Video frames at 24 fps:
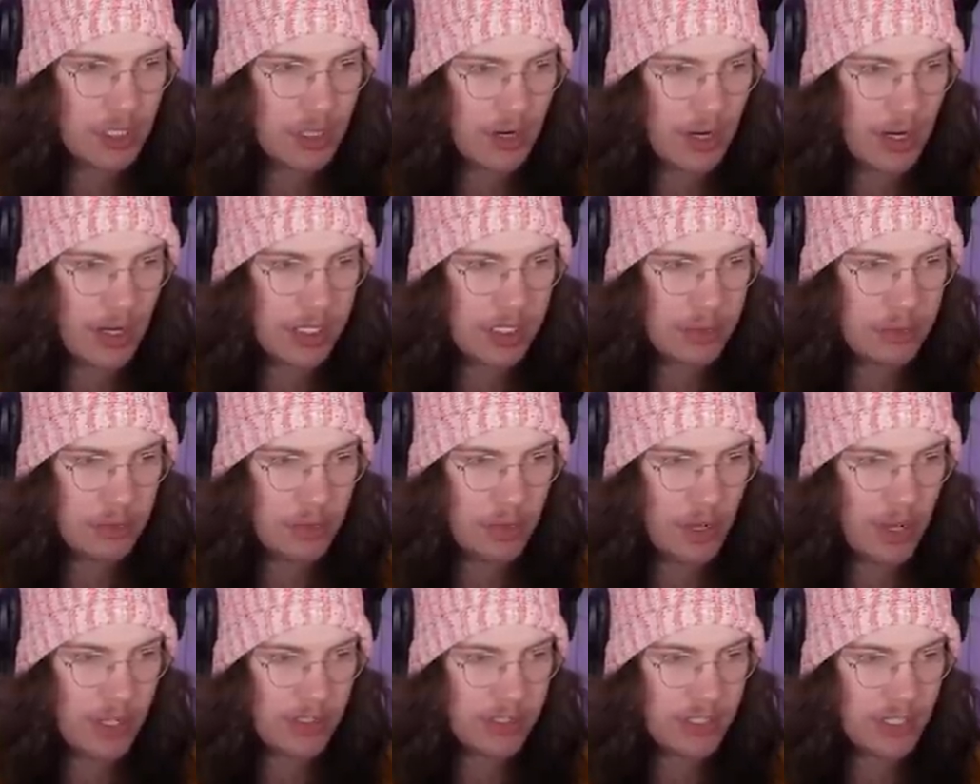All right, he's
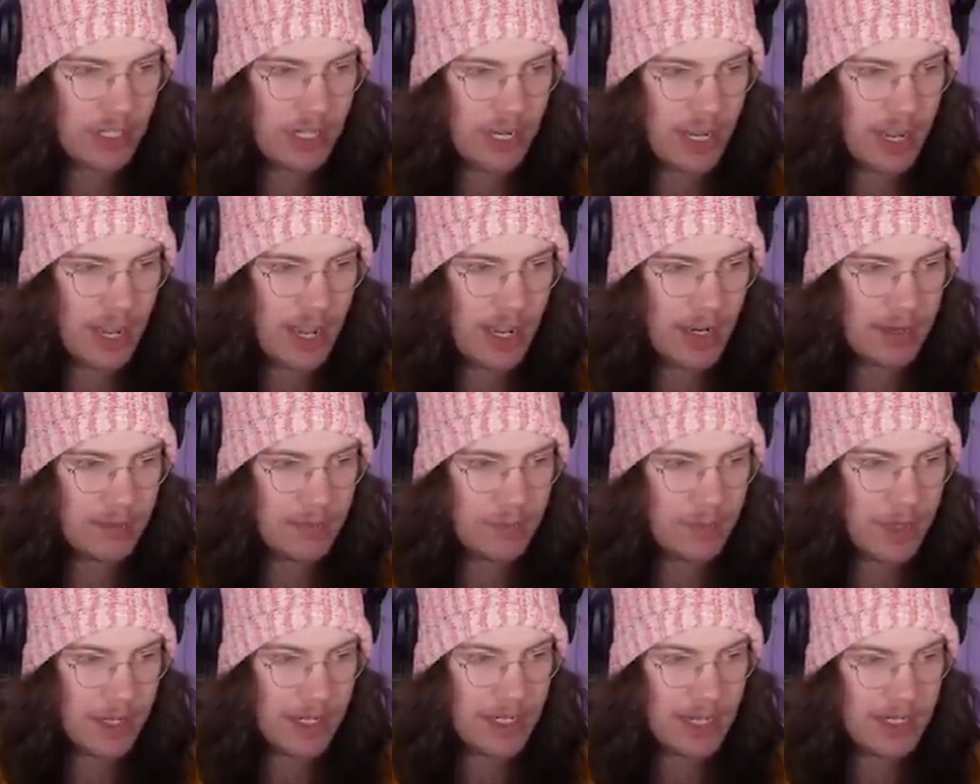bursting it out.
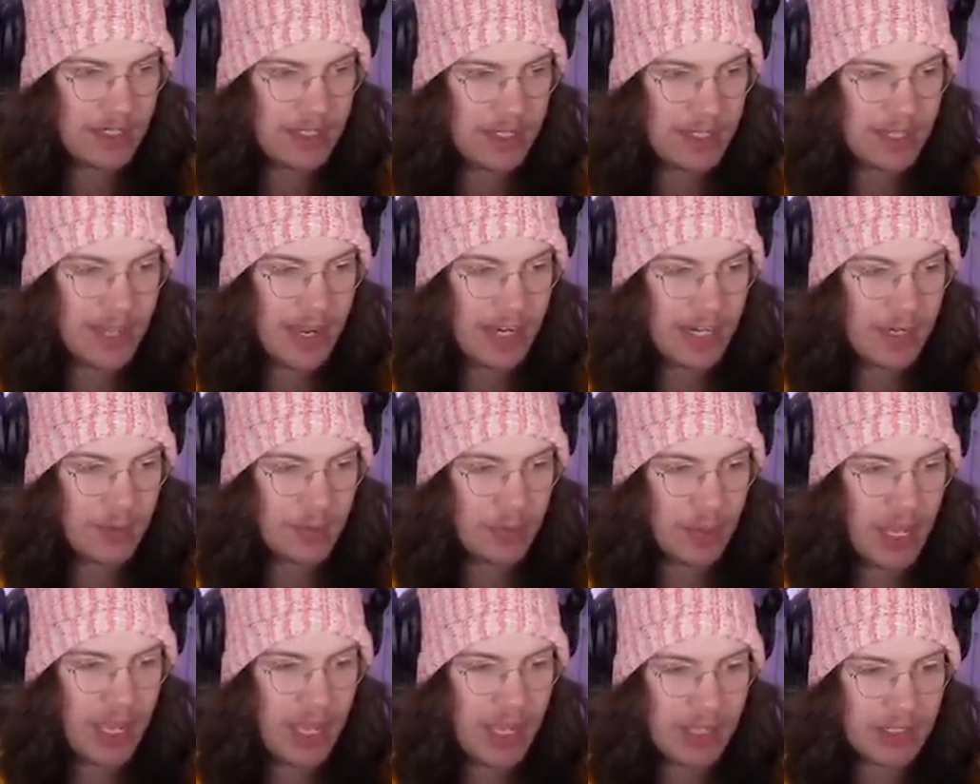He needs to take a
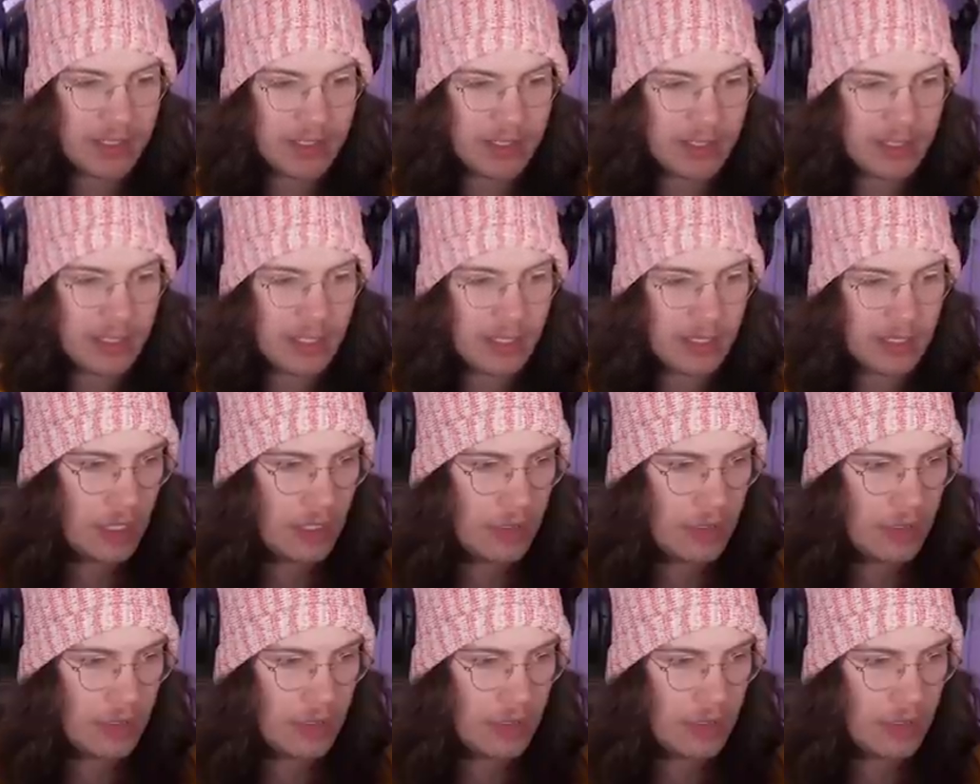piss.